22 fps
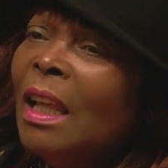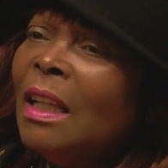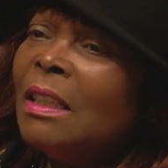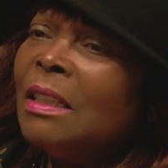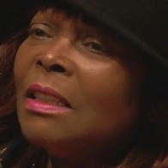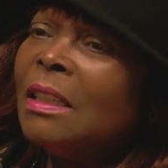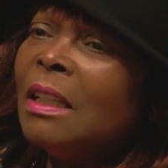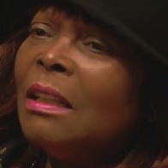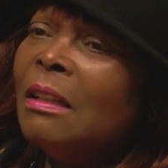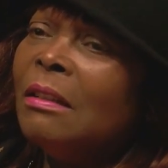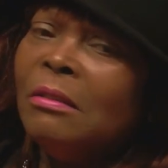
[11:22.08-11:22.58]

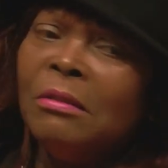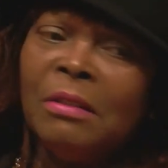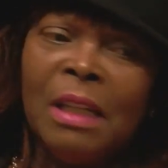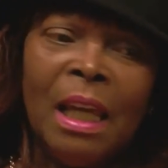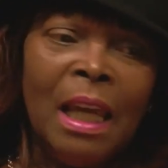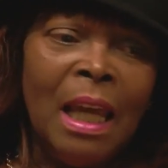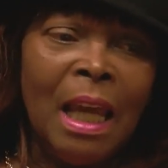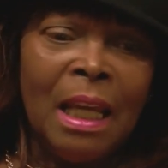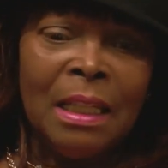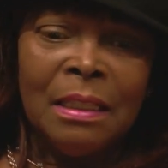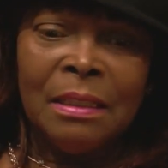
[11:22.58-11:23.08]
So we
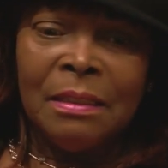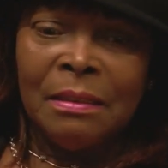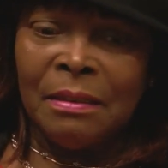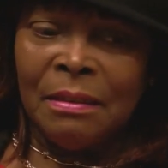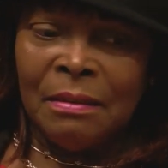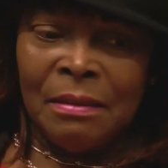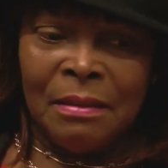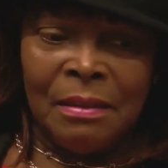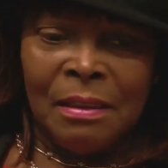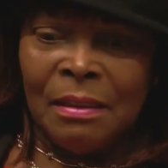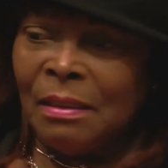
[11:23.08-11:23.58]
had
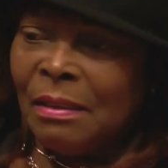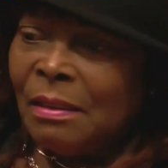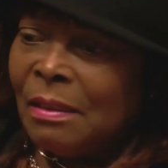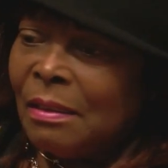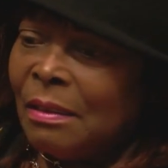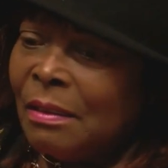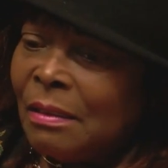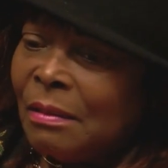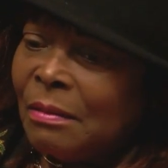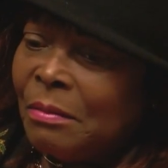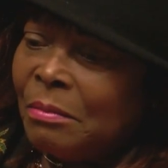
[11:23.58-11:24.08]
the, the,
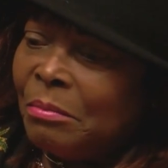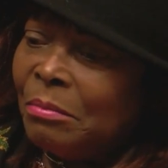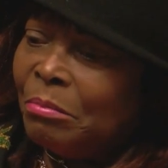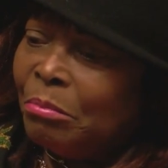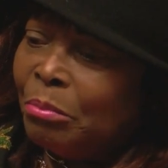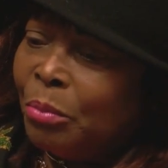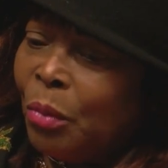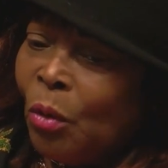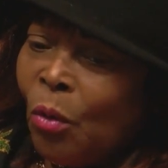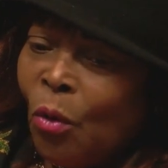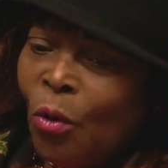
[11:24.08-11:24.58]
the
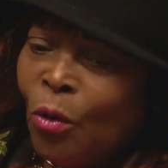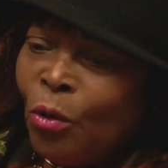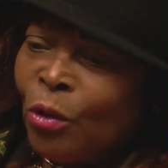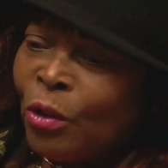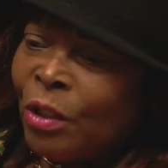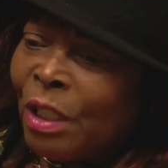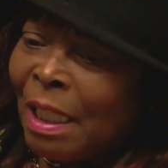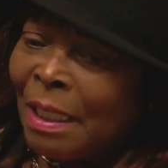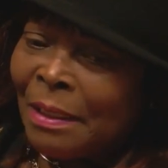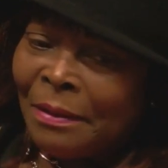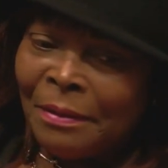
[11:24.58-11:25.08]

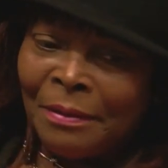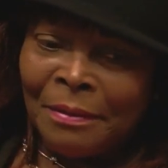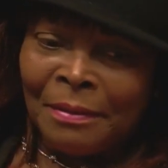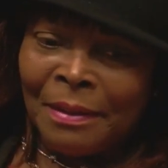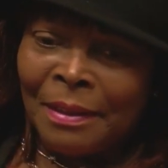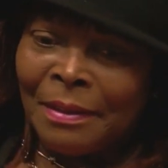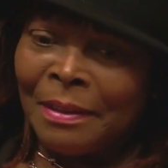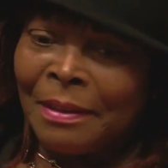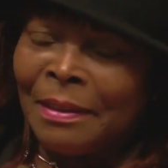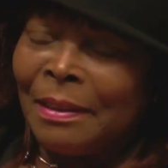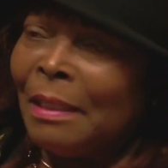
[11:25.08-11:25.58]
board and
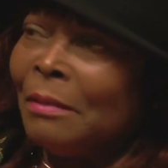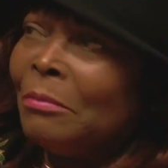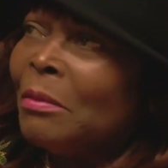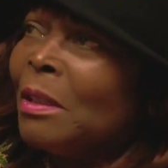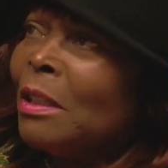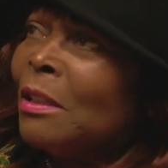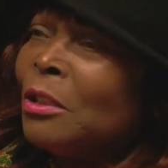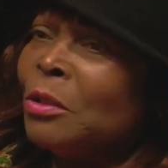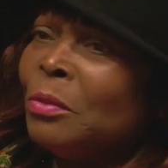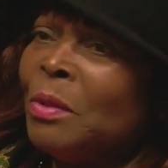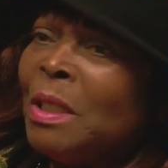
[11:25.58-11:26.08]
the thing
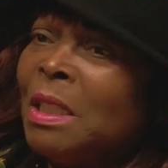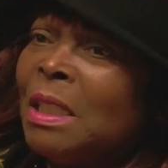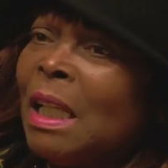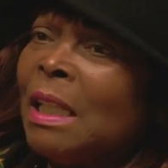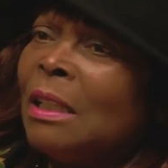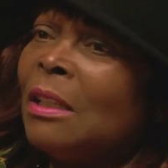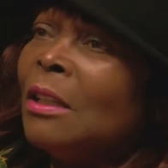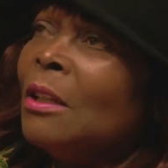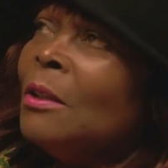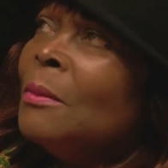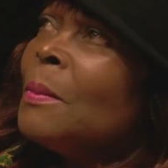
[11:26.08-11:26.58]
because we
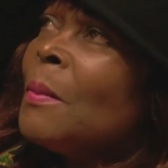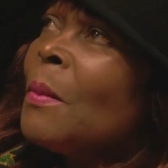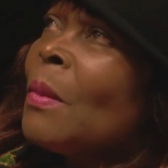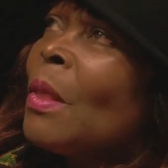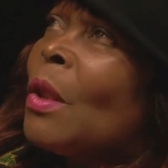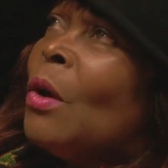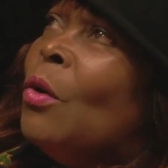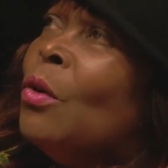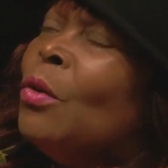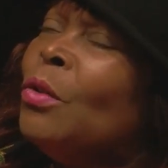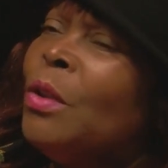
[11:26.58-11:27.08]
said
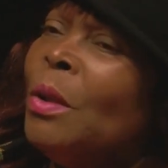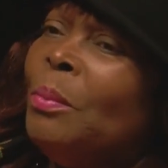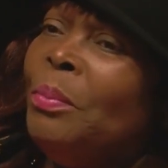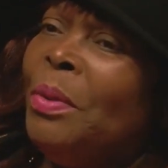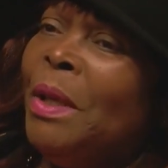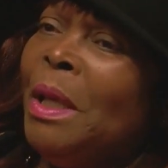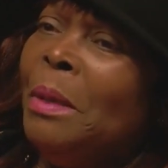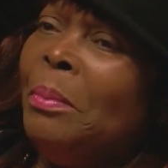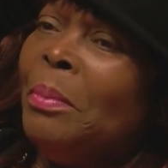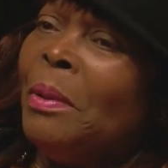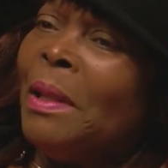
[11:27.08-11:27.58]
all the
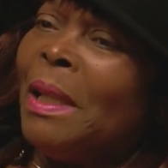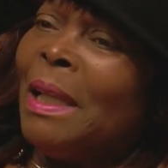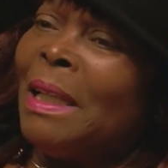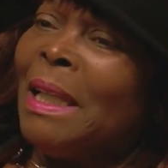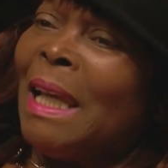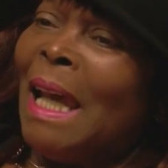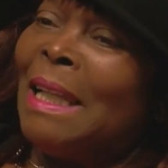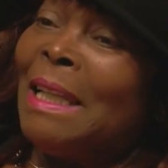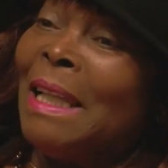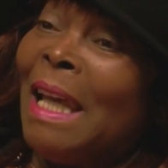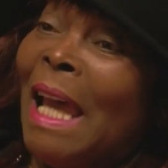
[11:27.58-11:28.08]
people
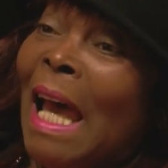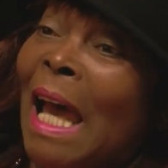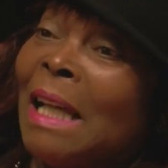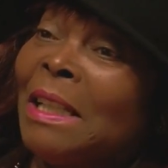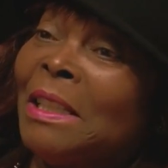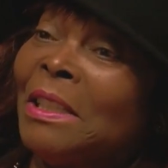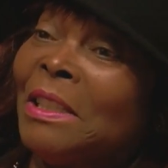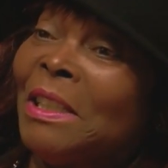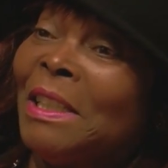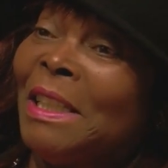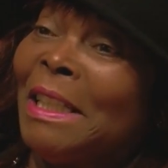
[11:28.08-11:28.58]
that had the
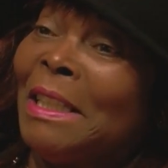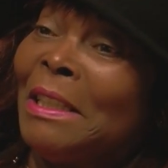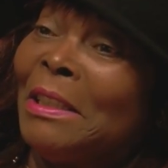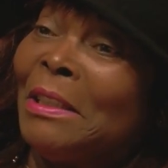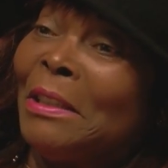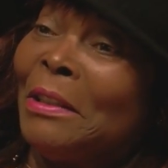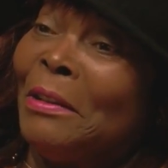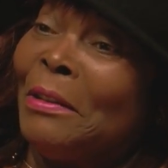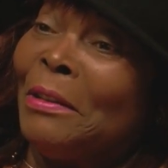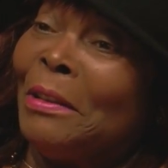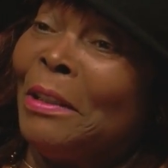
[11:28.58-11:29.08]

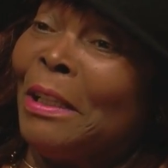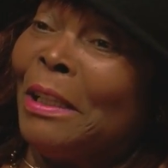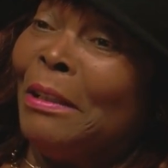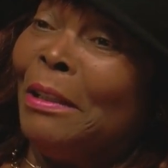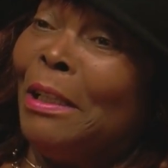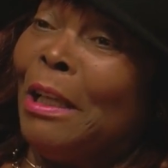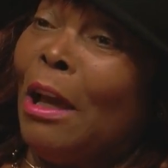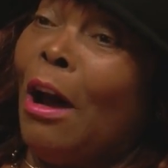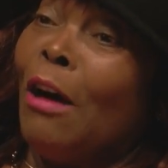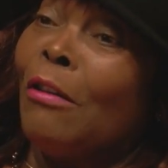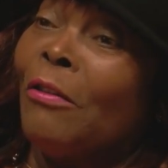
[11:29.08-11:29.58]
accident on the
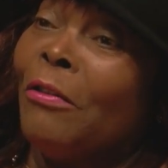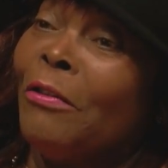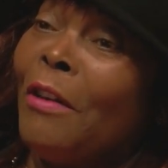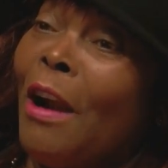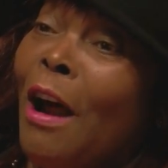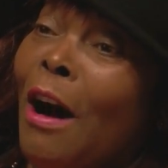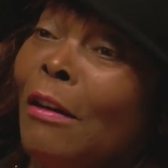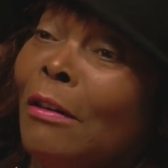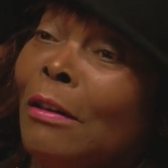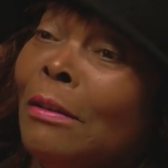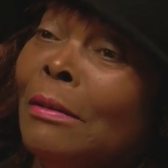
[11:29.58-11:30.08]

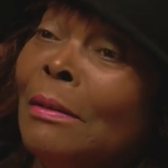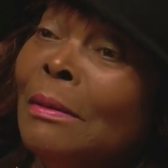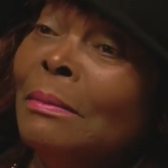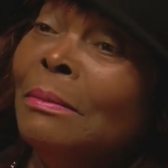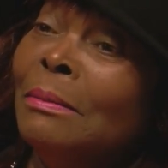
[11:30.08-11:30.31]
Jungfrau,